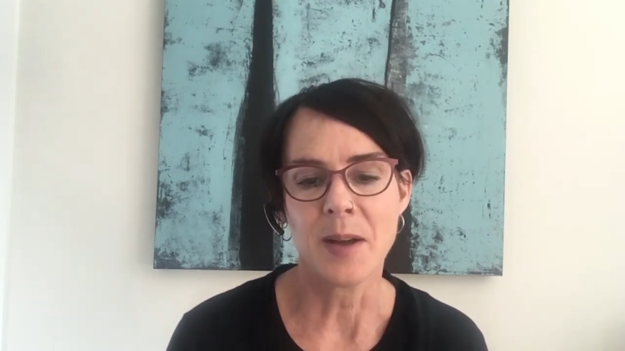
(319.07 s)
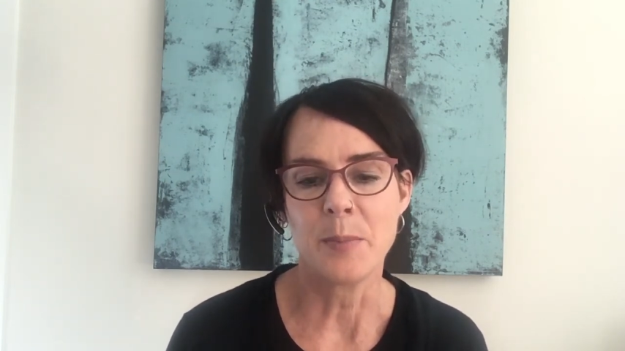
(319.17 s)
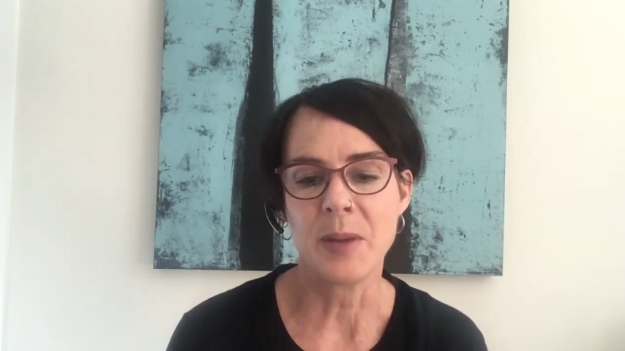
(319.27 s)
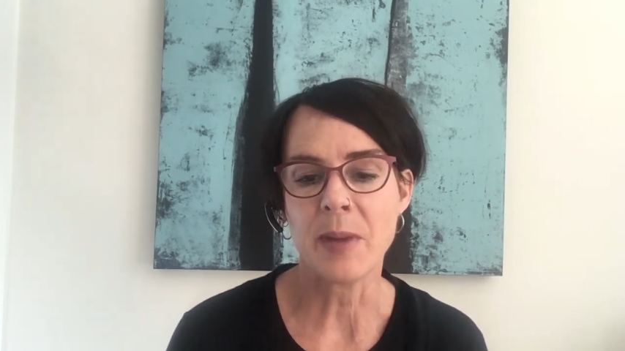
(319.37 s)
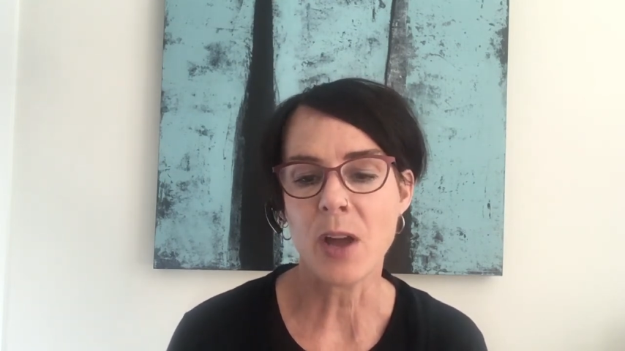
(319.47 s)

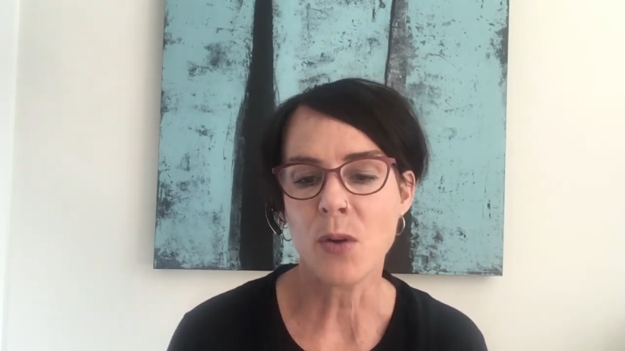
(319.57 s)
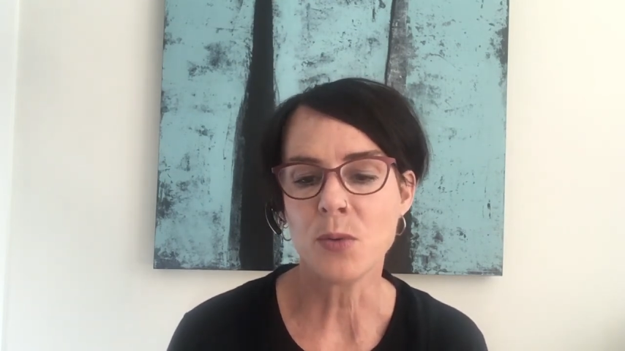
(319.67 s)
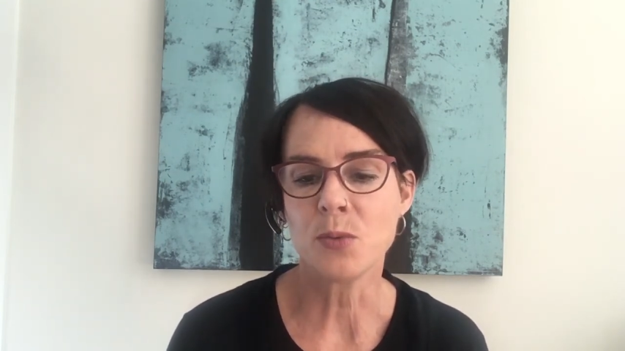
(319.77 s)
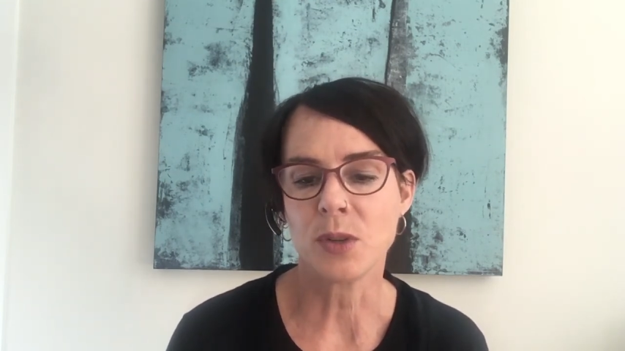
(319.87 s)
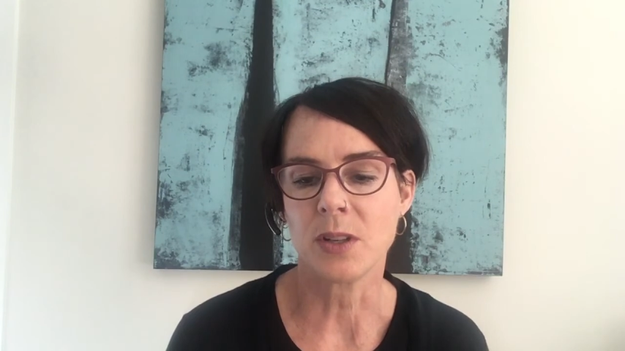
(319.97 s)
Um, in my
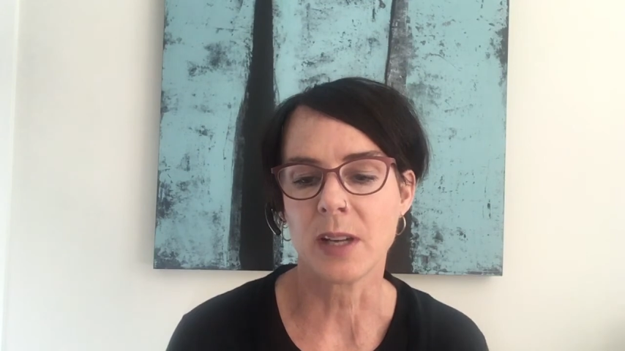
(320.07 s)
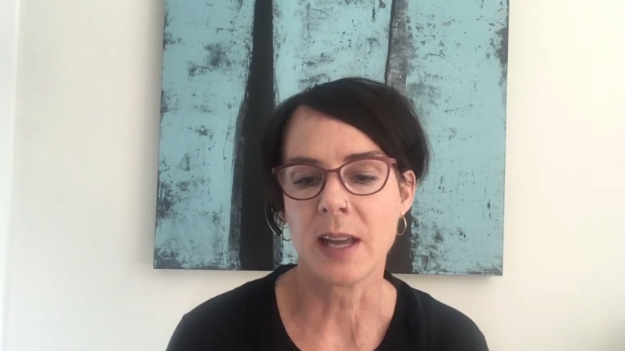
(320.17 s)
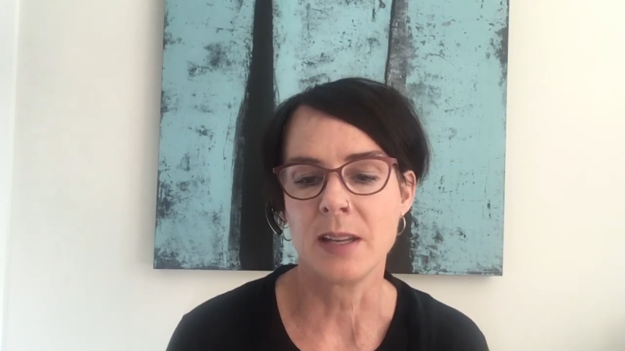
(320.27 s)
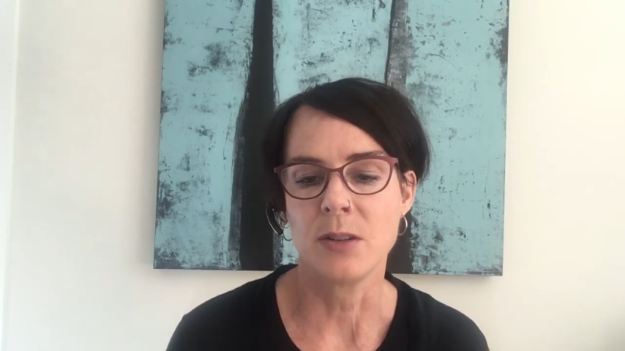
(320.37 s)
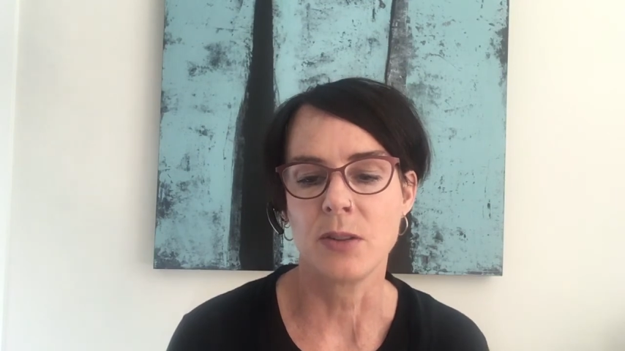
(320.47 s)
own
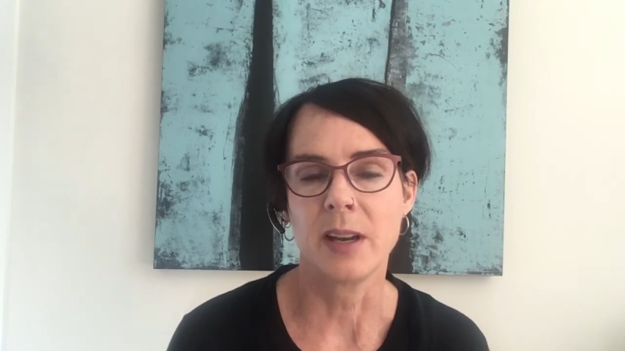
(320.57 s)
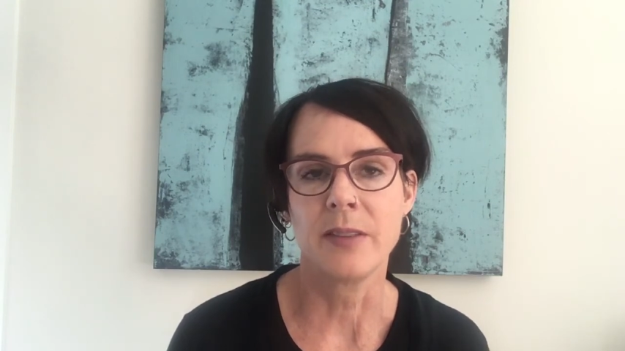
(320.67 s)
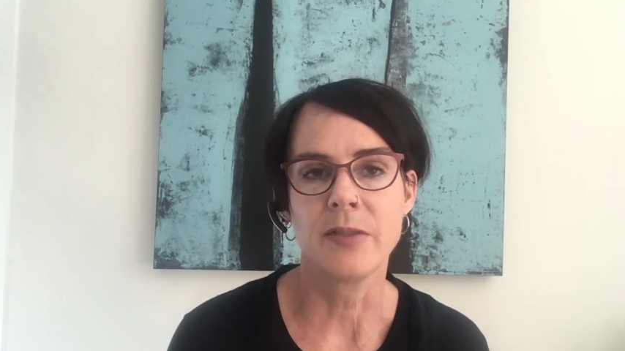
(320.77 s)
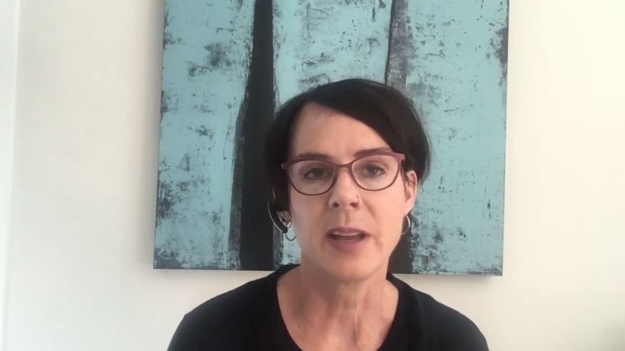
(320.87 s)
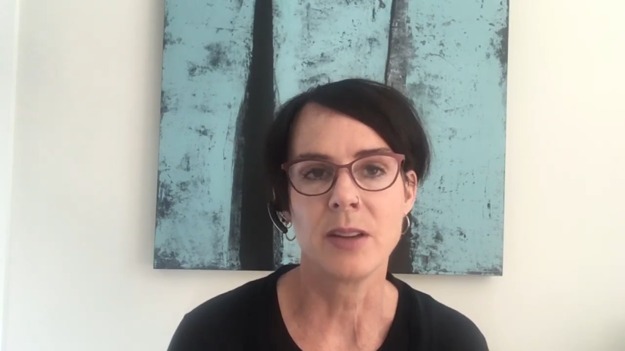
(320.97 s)
work, I know
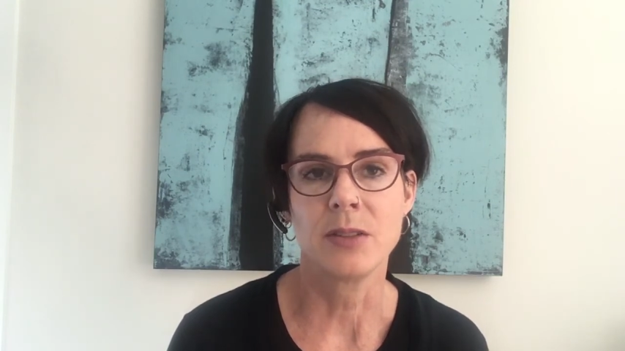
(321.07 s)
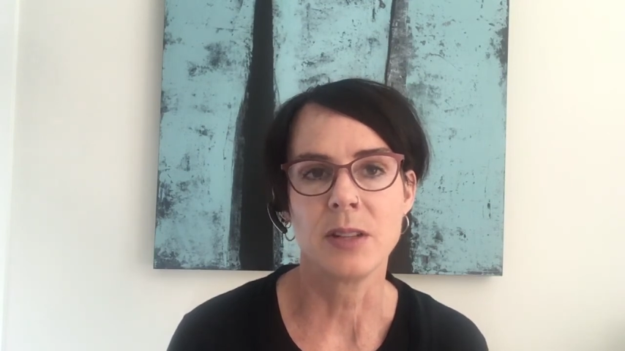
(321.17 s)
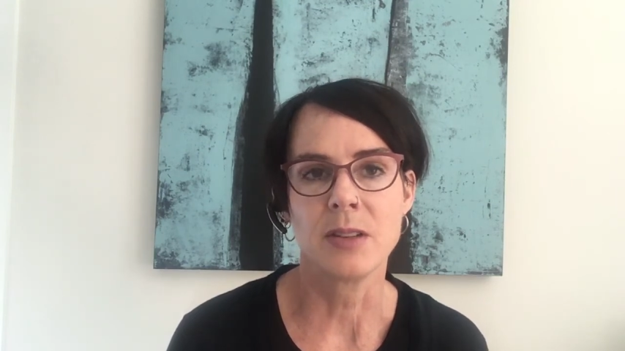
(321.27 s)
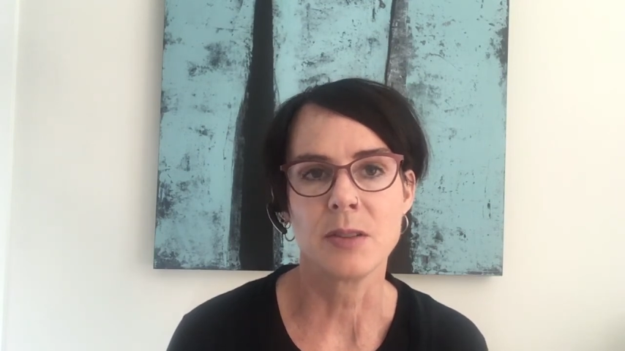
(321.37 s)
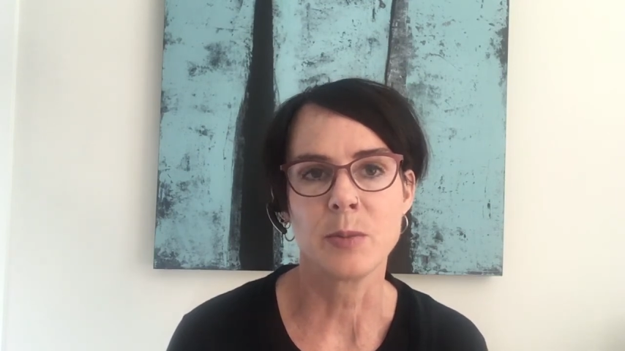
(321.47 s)
that I
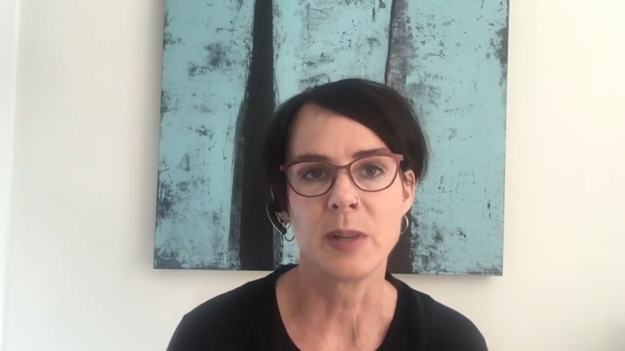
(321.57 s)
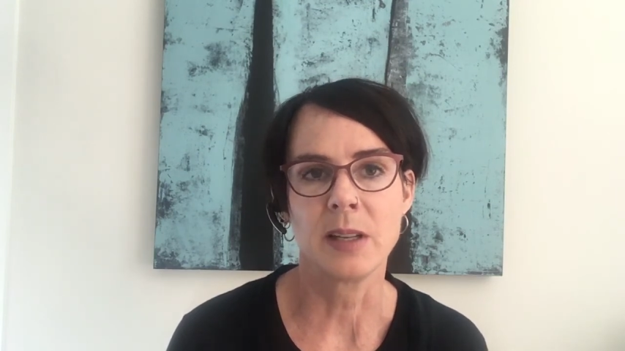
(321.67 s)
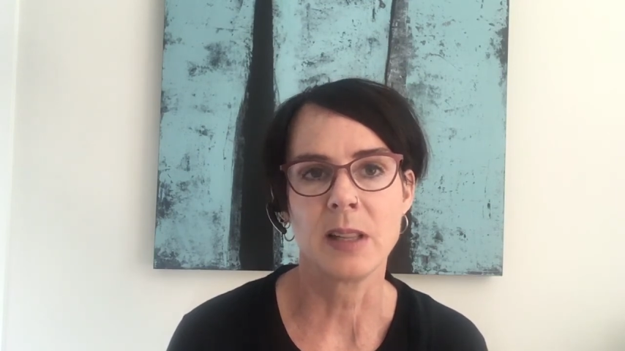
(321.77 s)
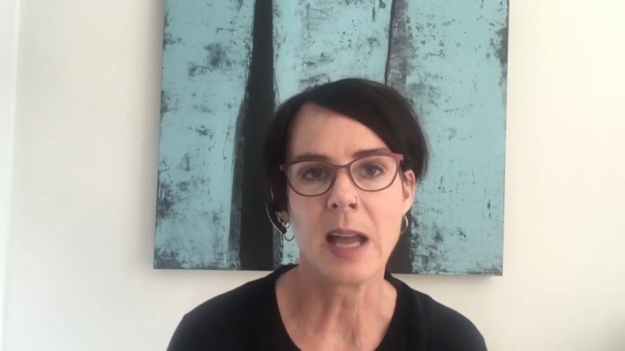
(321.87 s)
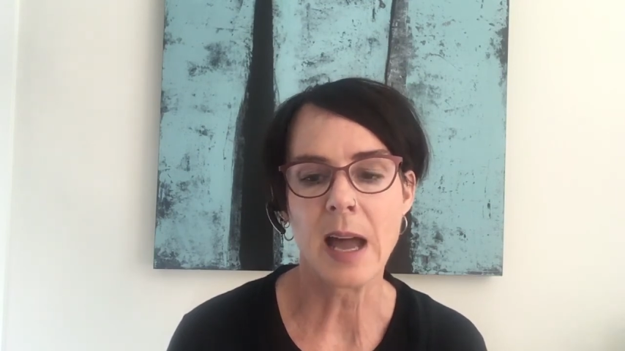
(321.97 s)
found there's
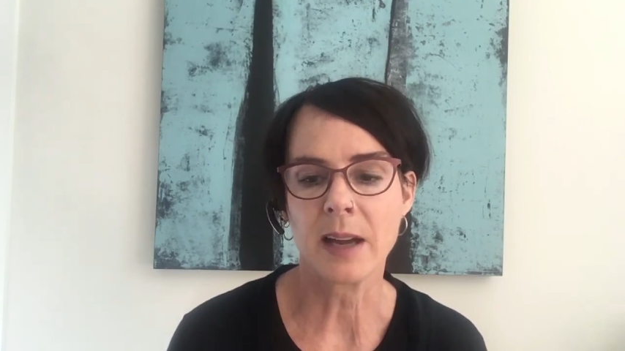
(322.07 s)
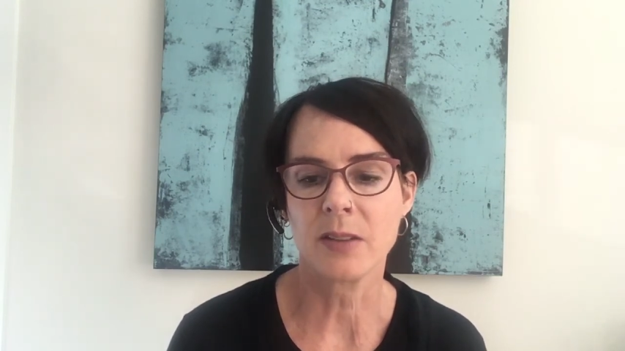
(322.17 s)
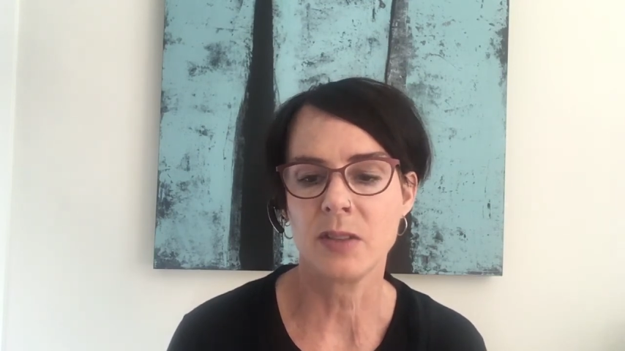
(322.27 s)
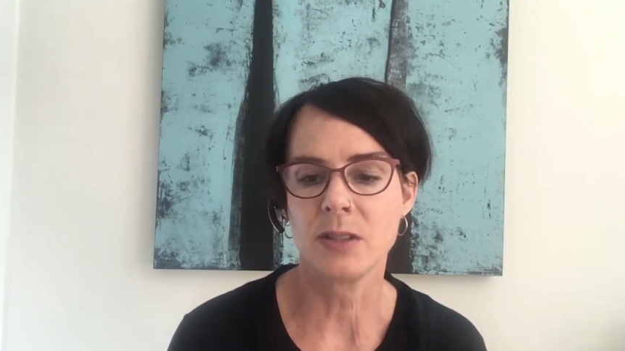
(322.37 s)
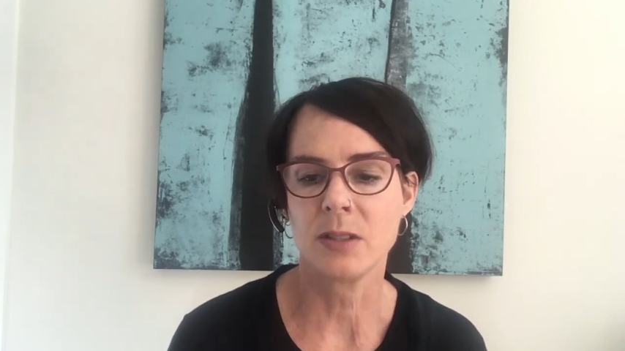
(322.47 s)
been a lack